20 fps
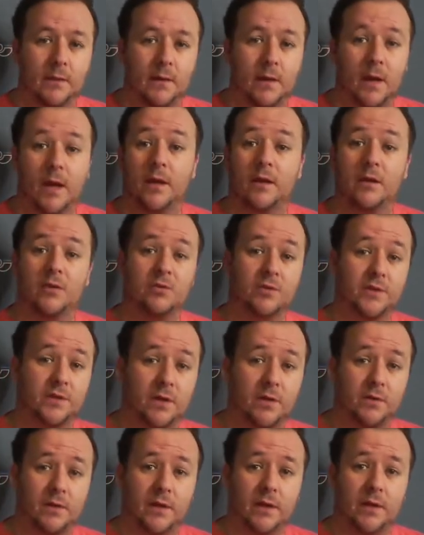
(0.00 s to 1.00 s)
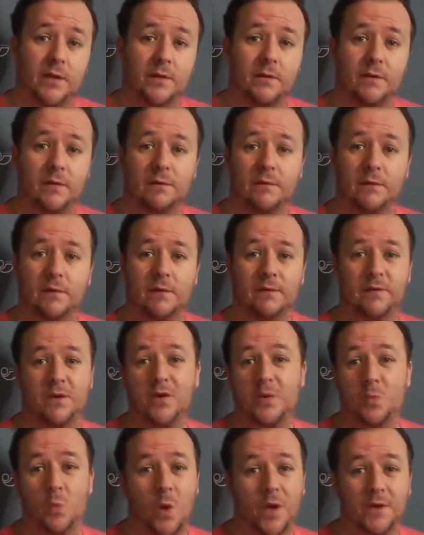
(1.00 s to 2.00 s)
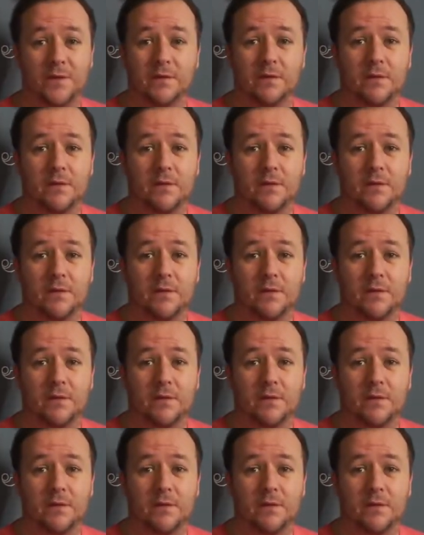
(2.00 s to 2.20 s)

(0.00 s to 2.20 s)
And Crotone, they've only won